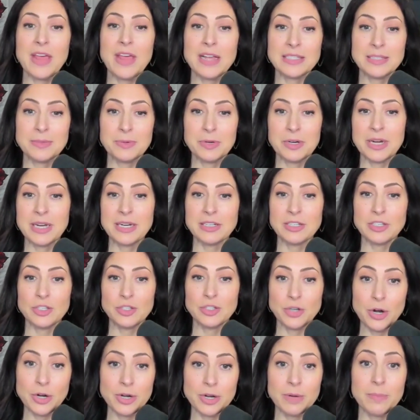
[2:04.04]
and that's what kind of
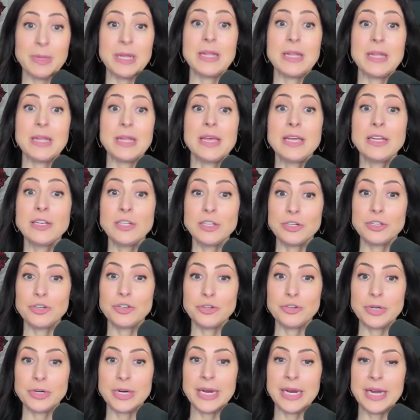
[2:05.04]
started me in the
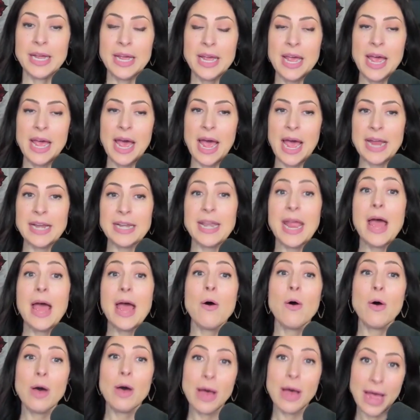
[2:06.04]
industry. I
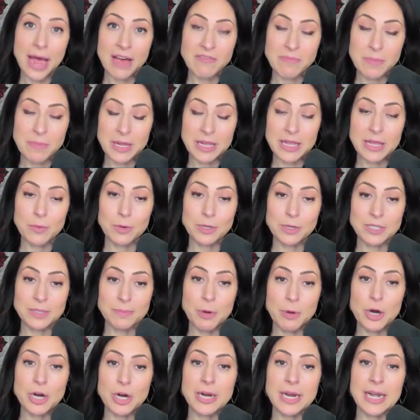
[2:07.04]
now have Micki
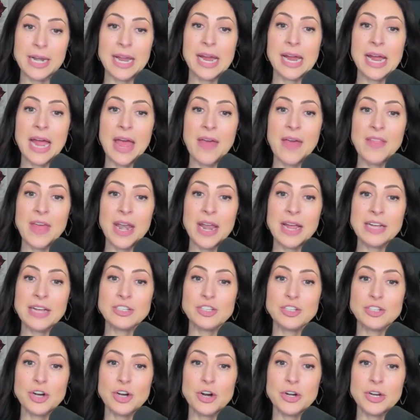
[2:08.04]
Woods Marketing, and then I
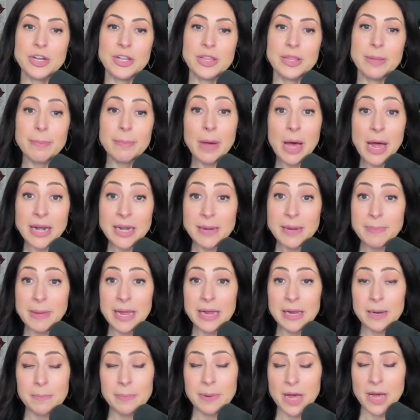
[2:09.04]
started the Body
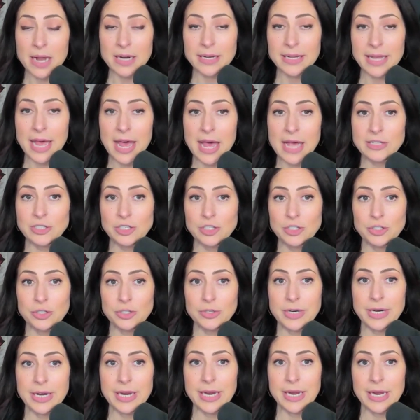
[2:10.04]
Banging podcast
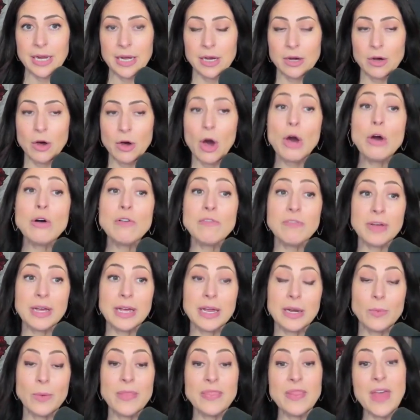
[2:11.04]
during
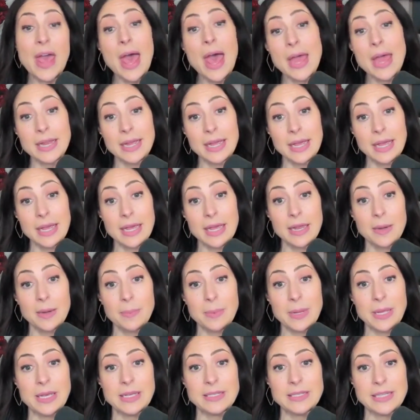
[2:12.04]
COVID when that hit,
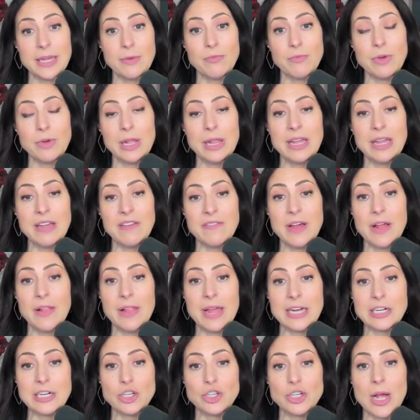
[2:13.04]
because I really
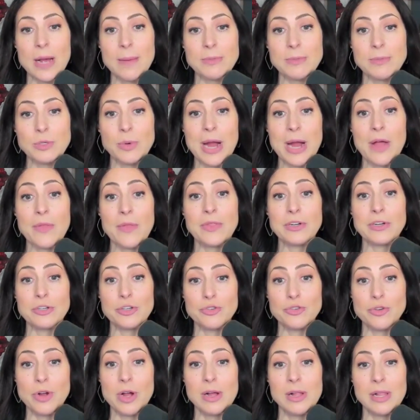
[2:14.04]
felt like shops were out there
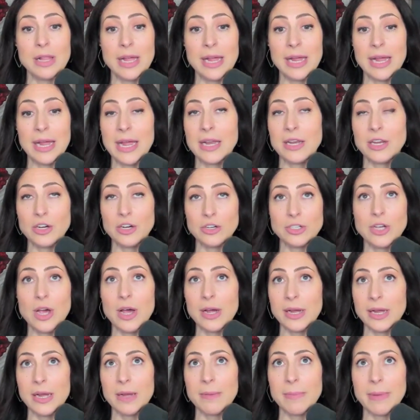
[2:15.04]
struggling. And you're
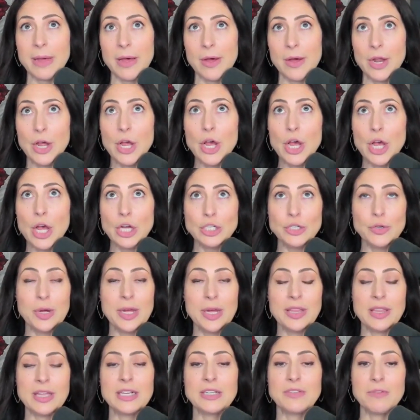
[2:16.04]
talking about
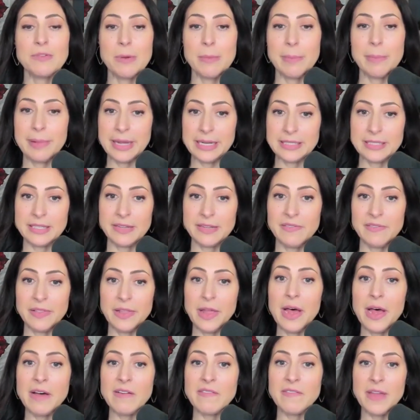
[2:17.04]
doing things from a place of
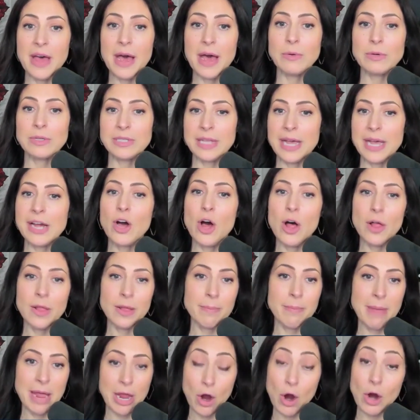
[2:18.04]
love. I call
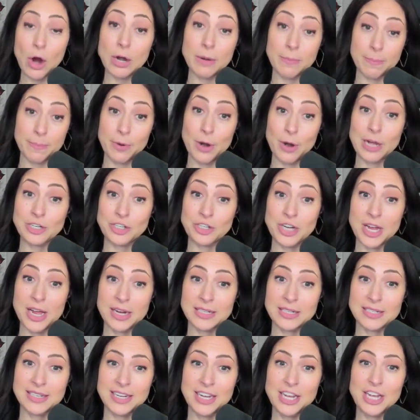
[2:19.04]
it my heart
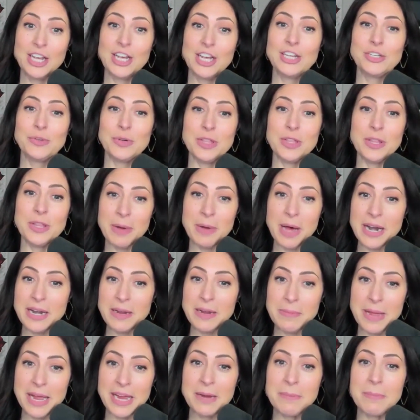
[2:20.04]
project. Doing the
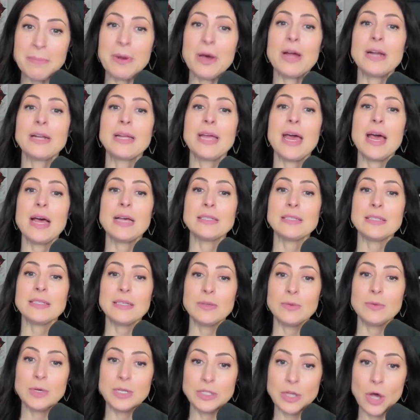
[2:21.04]
Body Banging podcast,
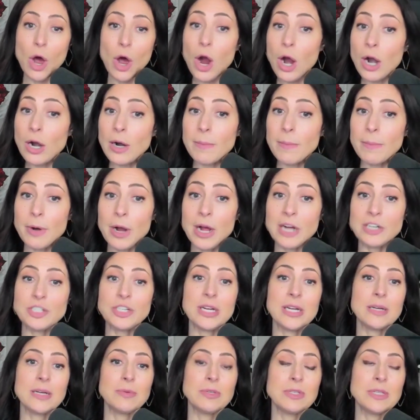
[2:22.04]
it was a heart
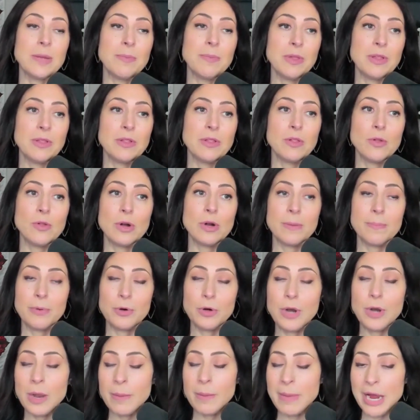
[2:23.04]
project. It was something the Lord
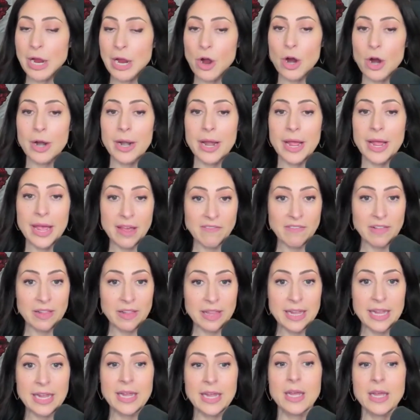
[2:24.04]
put on my heart
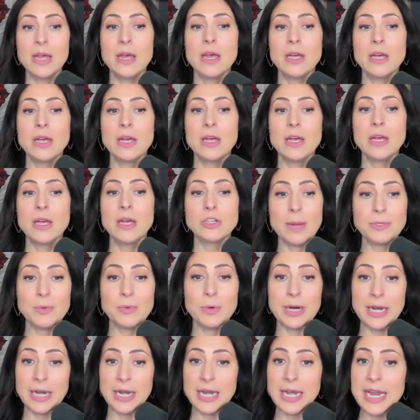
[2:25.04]
heavily.
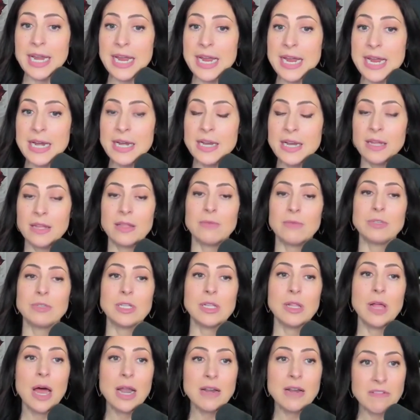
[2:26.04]
Shops were in need. There
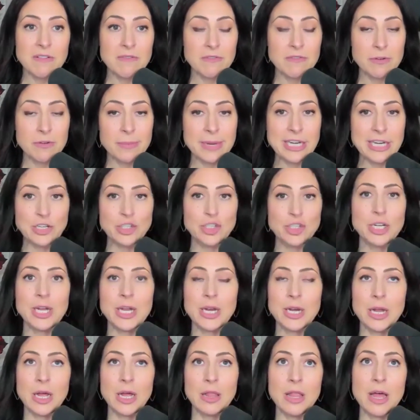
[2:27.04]
was a lot of
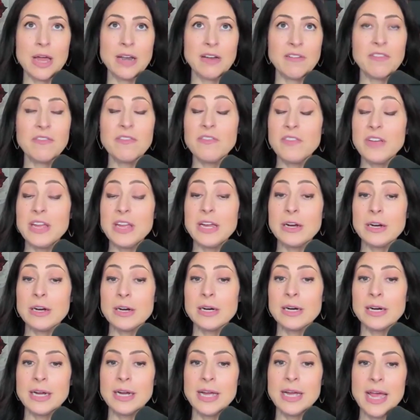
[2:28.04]
information, a lot of
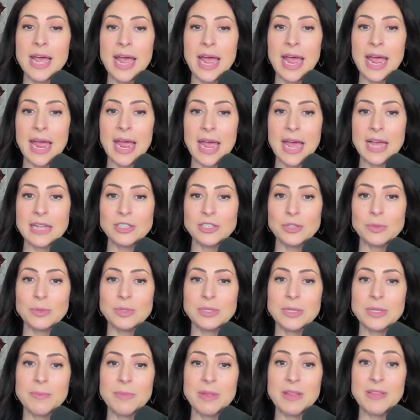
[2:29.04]
fear. And so it
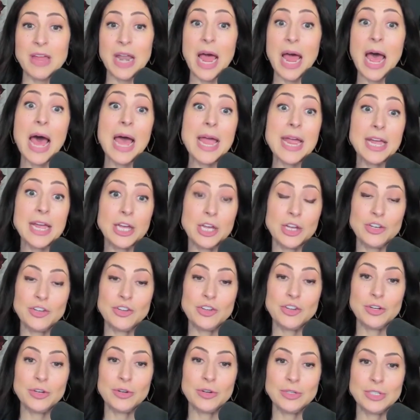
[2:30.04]
was something that I could
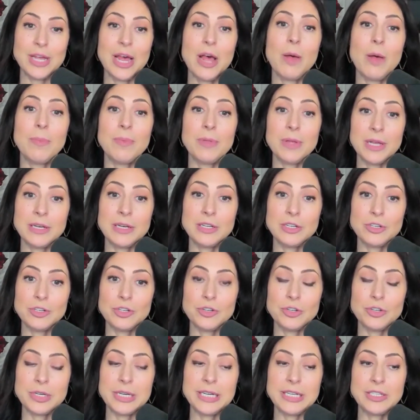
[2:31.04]
do to help the
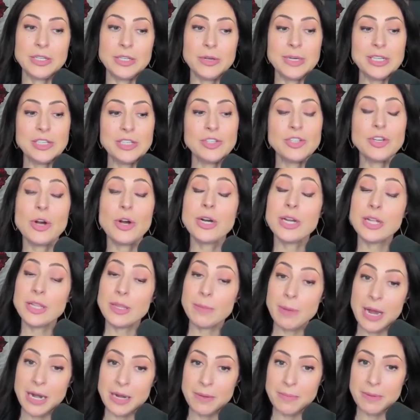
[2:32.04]
industry. So I started
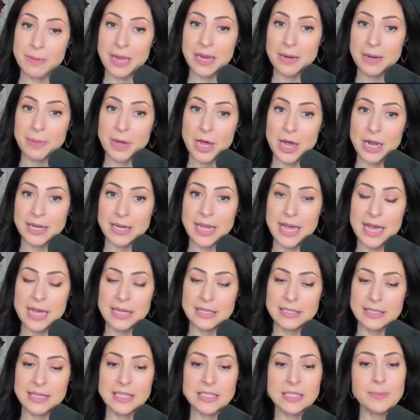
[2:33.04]
the Body Banging
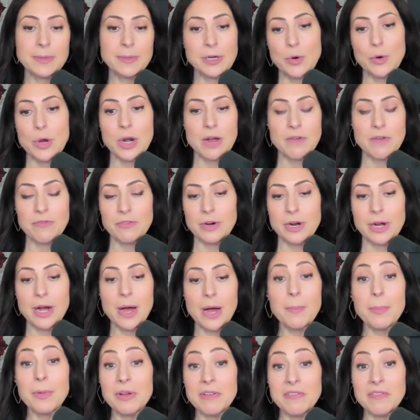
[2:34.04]
podcast. That's been going on for a
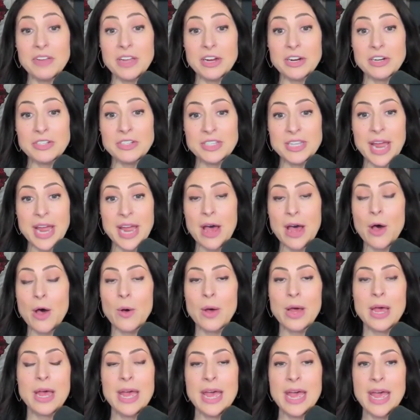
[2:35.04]
couple of years
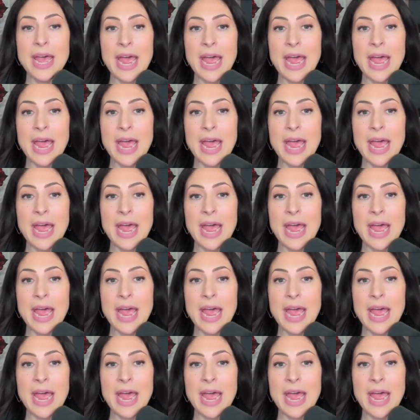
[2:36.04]
now.